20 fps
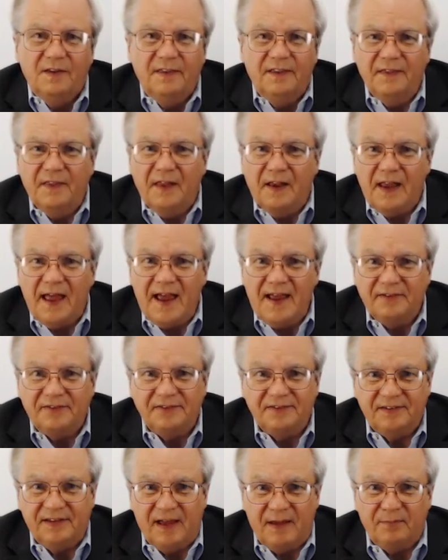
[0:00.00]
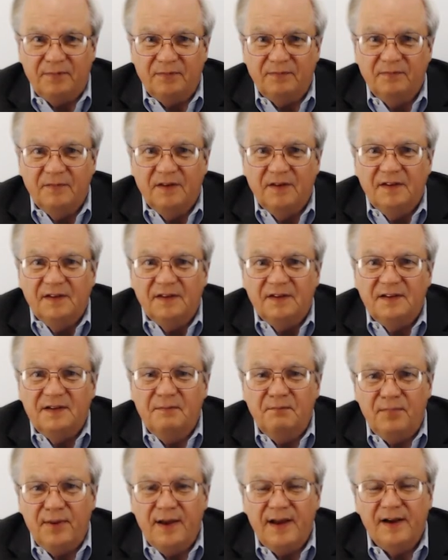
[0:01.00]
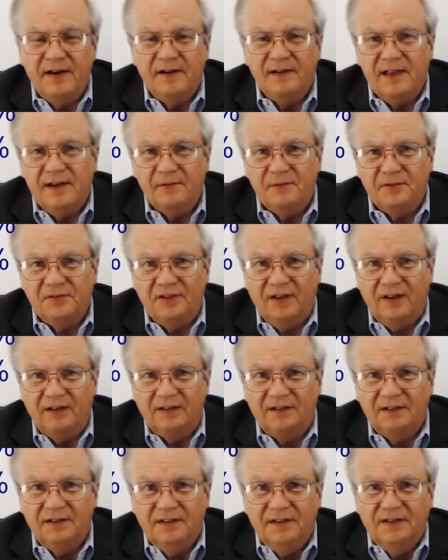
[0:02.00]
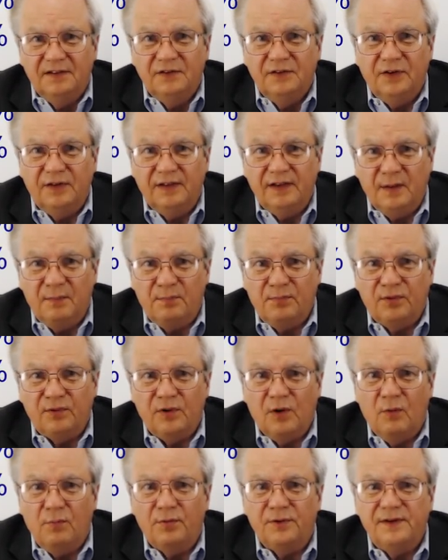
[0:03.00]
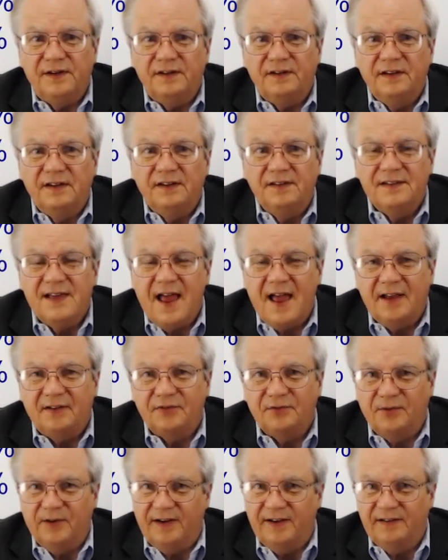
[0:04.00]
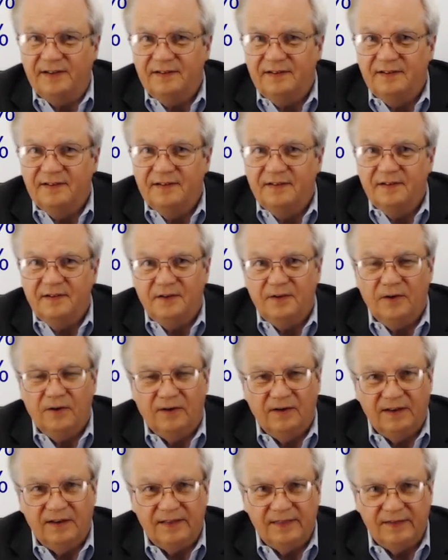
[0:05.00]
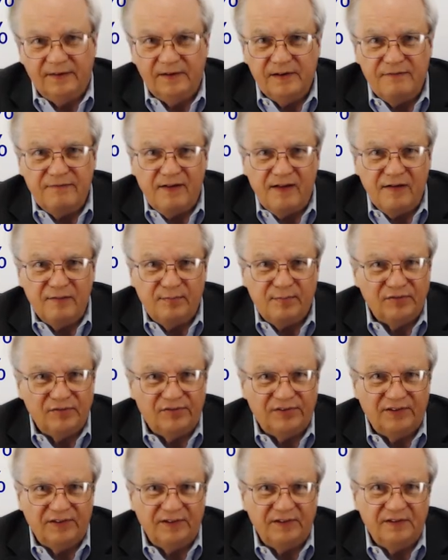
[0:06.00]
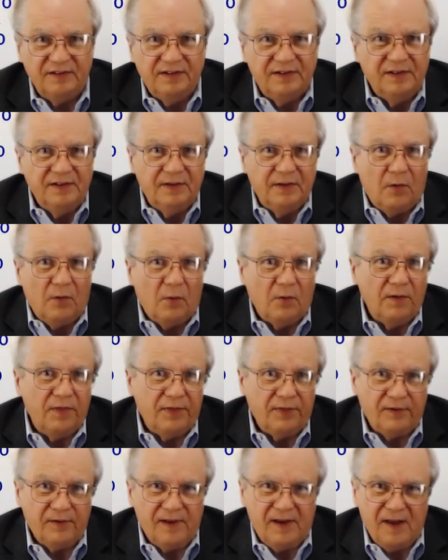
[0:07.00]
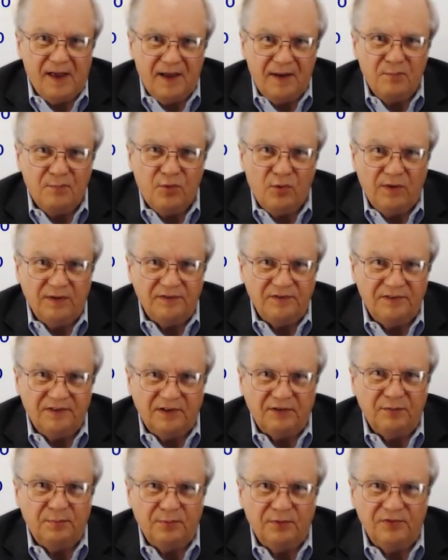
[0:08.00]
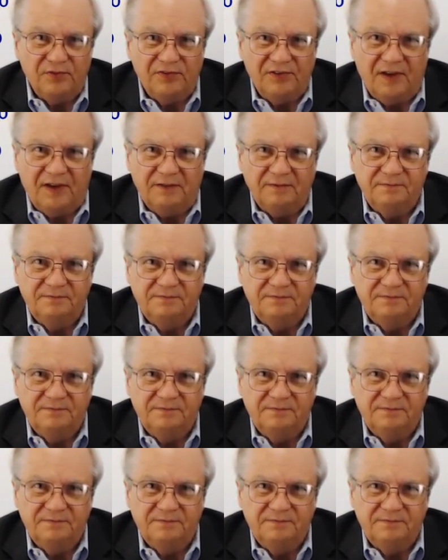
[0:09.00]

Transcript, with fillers: Then the last step, compare that result to the appropriate tax rate, currently thirty-five percent or thirty-nine point six percent.